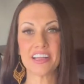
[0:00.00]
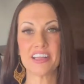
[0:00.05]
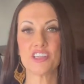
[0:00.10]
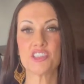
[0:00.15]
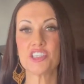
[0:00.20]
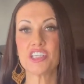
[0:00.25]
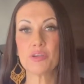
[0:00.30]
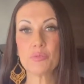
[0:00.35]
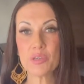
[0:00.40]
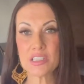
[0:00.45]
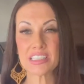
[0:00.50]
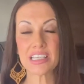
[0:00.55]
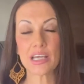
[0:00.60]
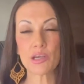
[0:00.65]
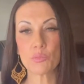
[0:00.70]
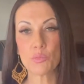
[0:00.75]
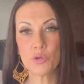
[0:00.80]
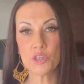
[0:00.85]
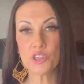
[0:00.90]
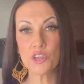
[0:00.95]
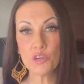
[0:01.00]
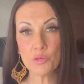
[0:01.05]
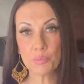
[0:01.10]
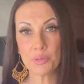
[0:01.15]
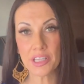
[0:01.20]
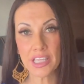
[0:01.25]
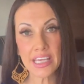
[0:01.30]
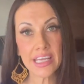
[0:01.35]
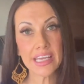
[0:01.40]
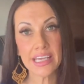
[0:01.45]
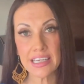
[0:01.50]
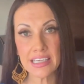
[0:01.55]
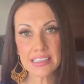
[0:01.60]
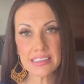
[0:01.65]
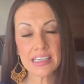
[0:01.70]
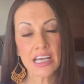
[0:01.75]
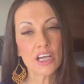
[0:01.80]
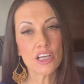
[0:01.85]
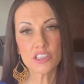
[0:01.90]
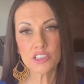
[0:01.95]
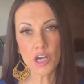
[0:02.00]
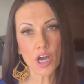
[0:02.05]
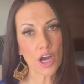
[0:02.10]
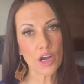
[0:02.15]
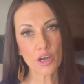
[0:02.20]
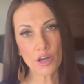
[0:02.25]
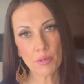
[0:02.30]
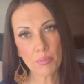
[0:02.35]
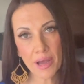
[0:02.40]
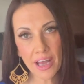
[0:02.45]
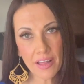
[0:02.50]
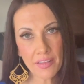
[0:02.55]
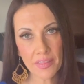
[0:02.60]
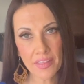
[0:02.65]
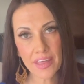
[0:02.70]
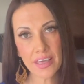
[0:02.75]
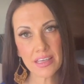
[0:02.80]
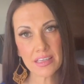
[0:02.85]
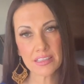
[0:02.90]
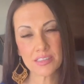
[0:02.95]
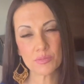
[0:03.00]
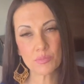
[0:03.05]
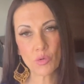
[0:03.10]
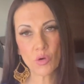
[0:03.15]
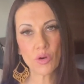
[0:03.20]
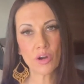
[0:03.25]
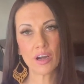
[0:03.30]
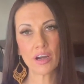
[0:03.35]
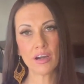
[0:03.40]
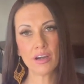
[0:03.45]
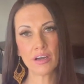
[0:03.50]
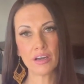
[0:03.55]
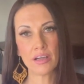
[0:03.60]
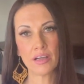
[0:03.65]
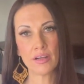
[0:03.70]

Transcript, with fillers: And she was like, would you please talk about this more?